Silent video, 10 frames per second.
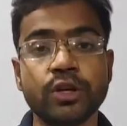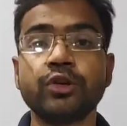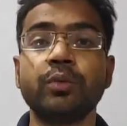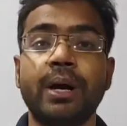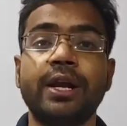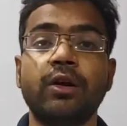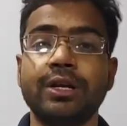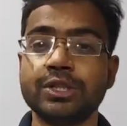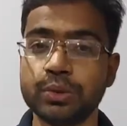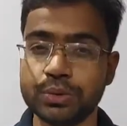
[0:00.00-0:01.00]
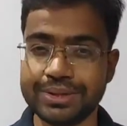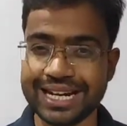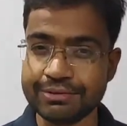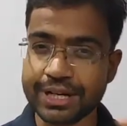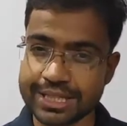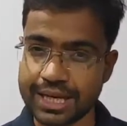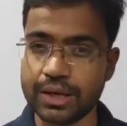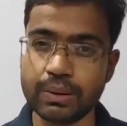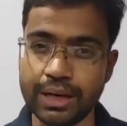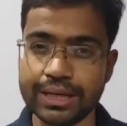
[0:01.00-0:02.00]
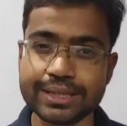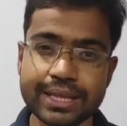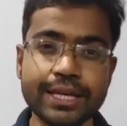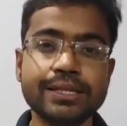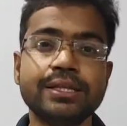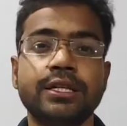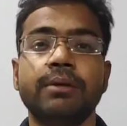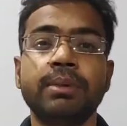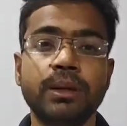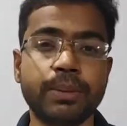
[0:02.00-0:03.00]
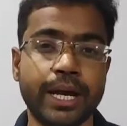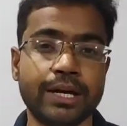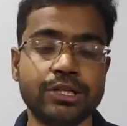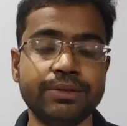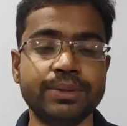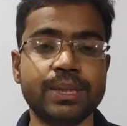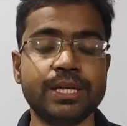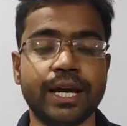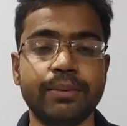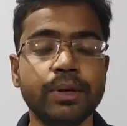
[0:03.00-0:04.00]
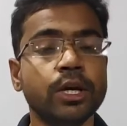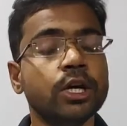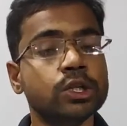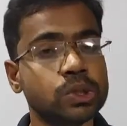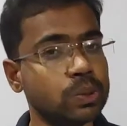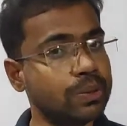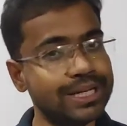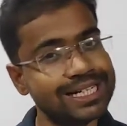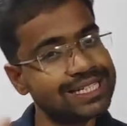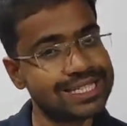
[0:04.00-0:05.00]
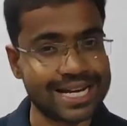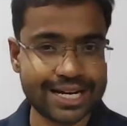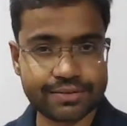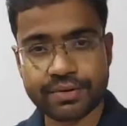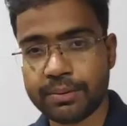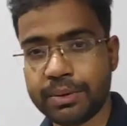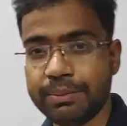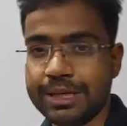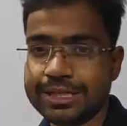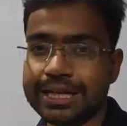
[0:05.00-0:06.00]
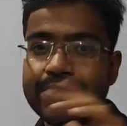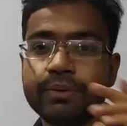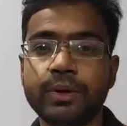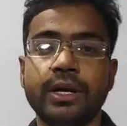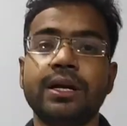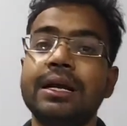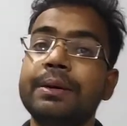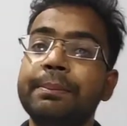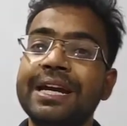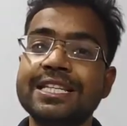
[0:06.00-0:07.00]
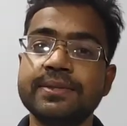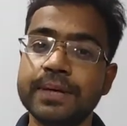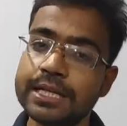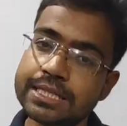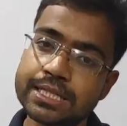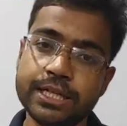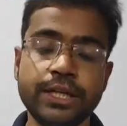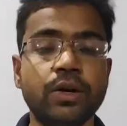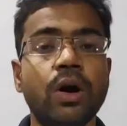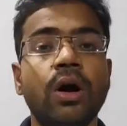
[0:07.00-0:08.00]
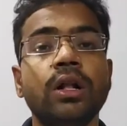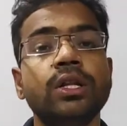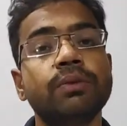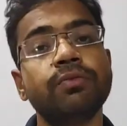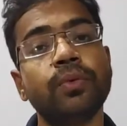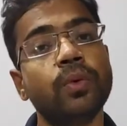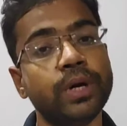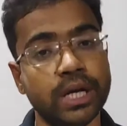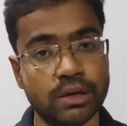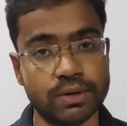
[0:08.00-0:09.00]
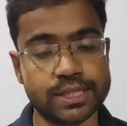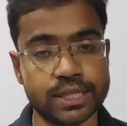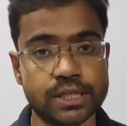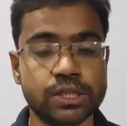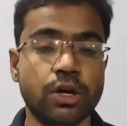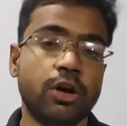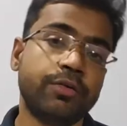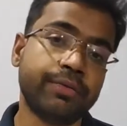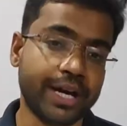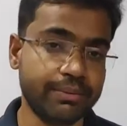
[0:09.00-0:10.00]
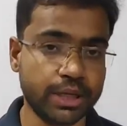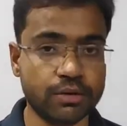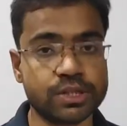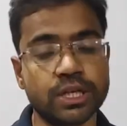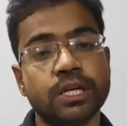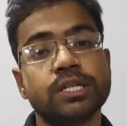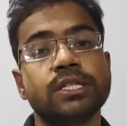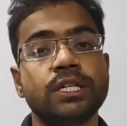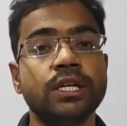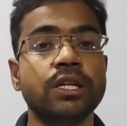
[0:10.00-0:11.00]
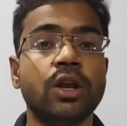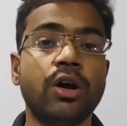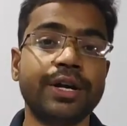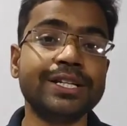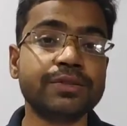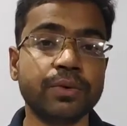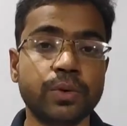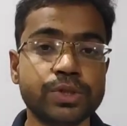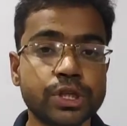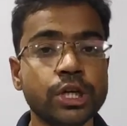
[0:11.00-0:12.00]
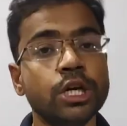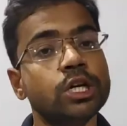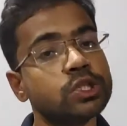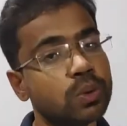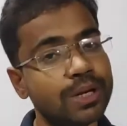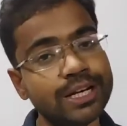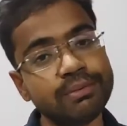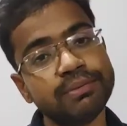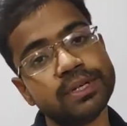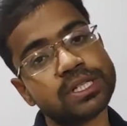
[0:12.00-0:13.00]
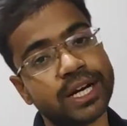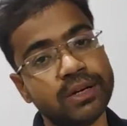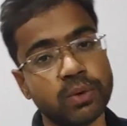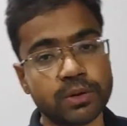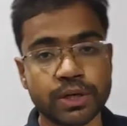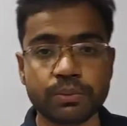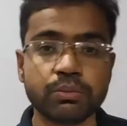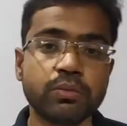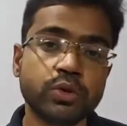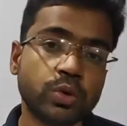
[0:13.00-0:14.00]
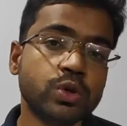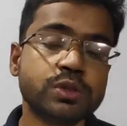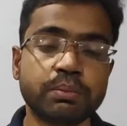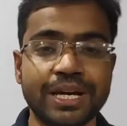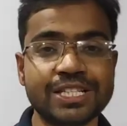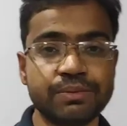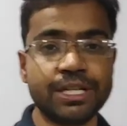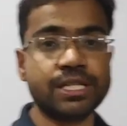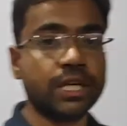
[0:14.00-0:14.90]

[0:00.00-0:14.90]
So Marconi, so that was how like things developed actually with the time. So let's start from the basic, like where Maxwell studied all the four equations or five equations considering the Lorentz force. So let me first write what were those Maxwell's